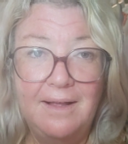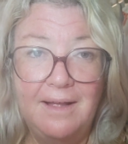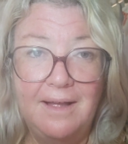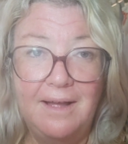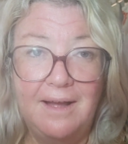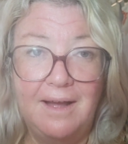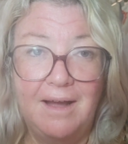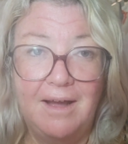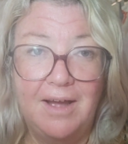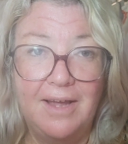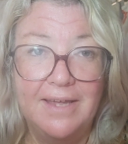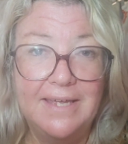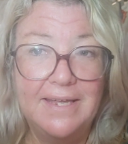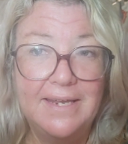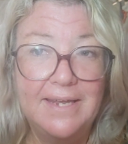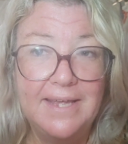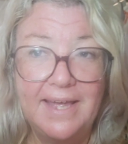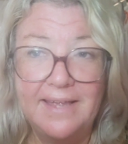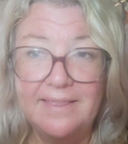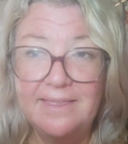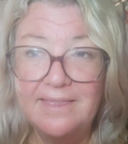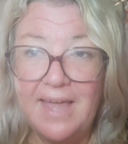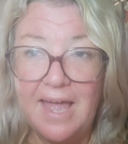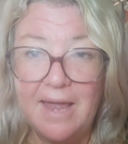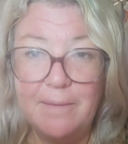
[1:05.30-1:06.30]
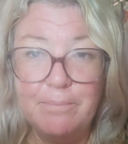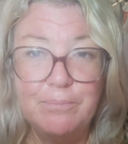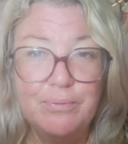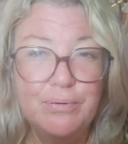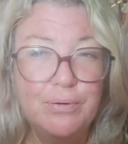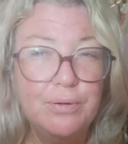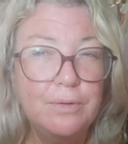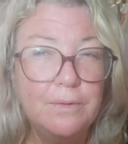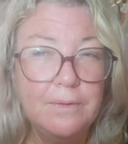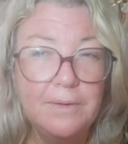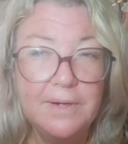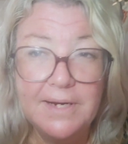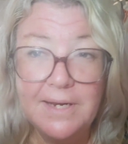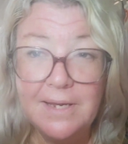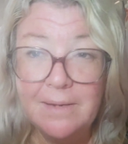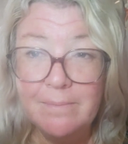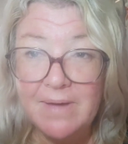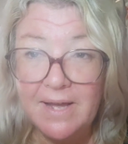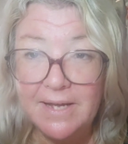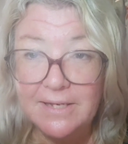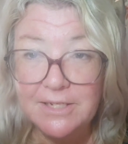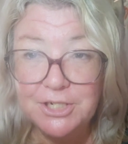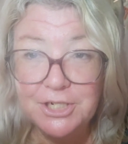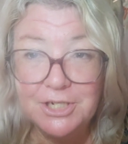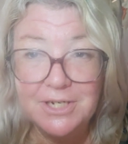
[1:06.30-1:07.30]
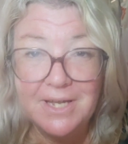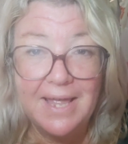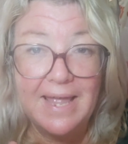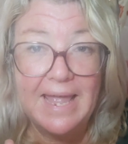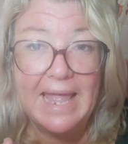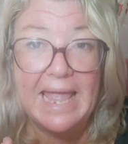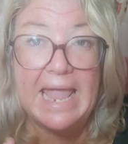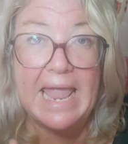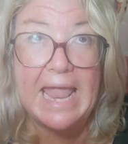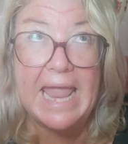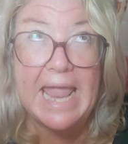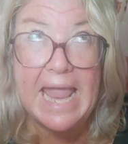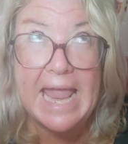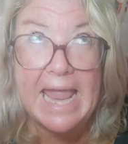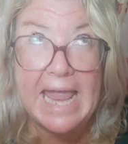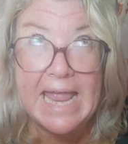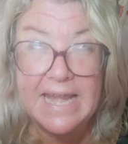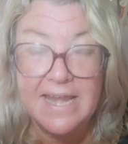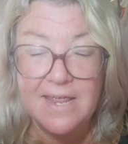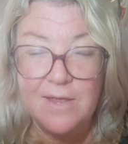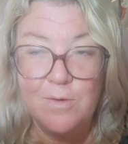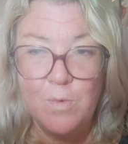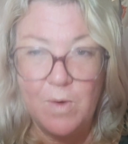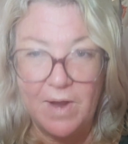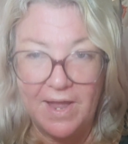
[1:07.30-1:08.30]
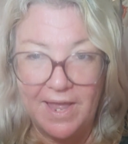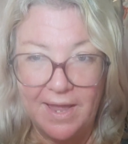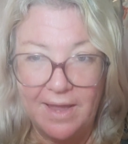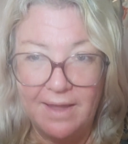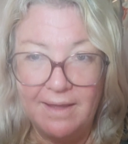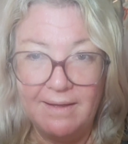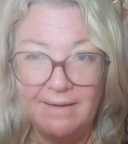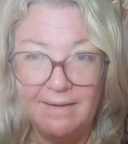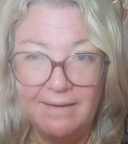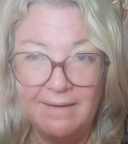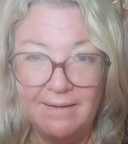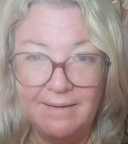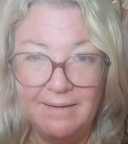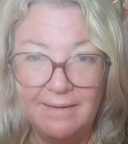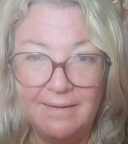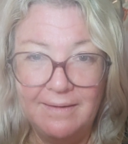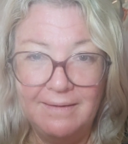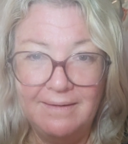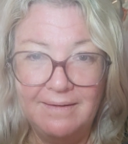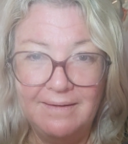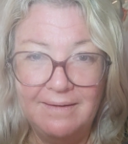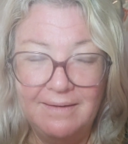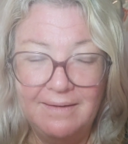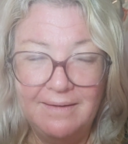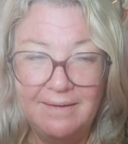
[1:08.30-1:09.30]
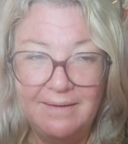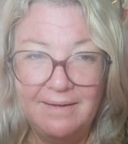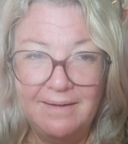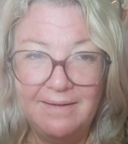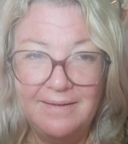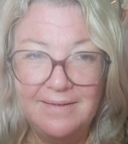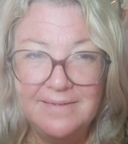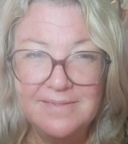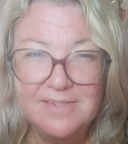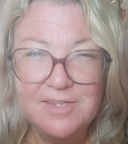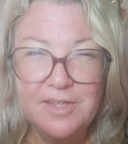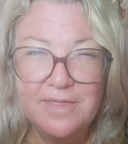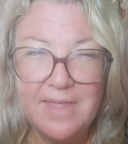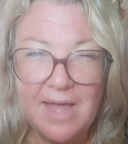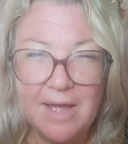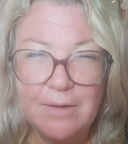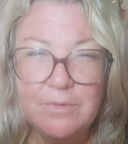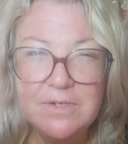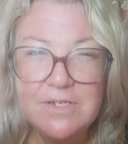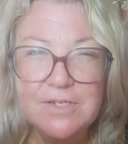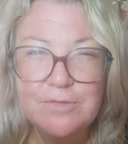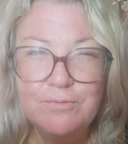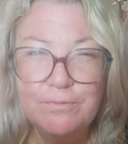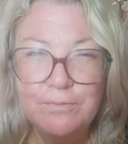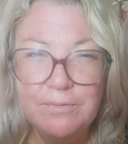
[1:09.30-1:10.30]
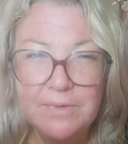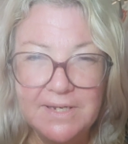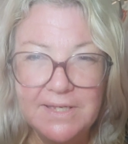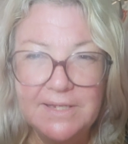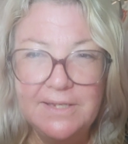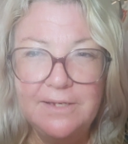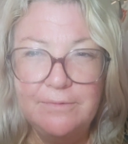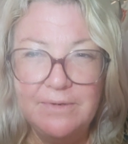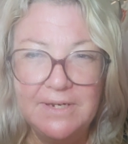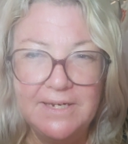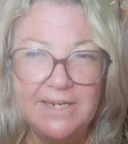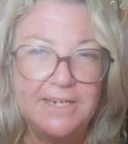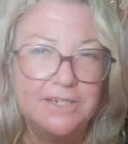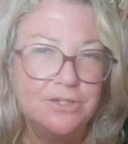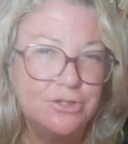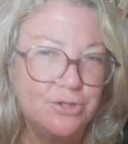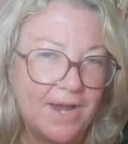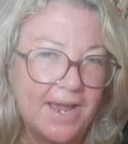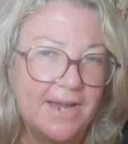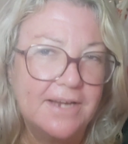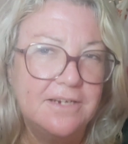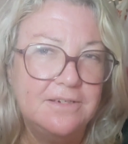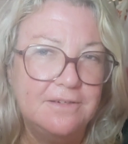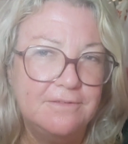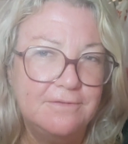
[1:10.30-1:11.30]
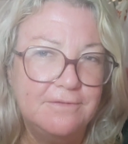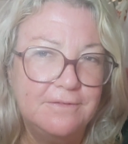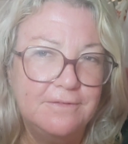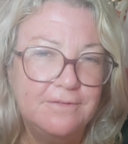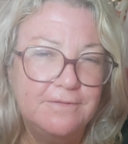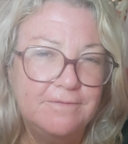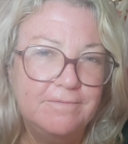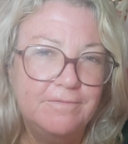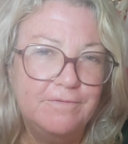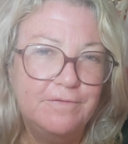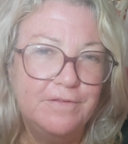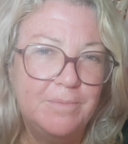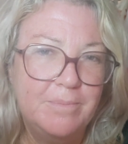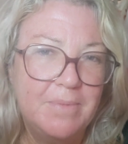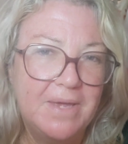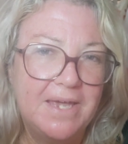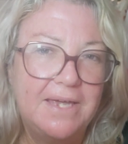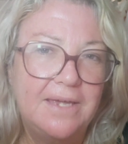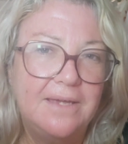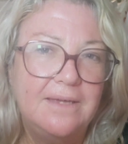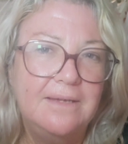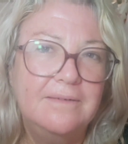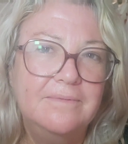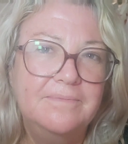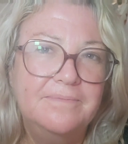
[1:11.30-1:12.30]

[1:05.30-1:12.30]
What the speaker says: I can get that pretty much anywhere. So that was really, really attractive for me.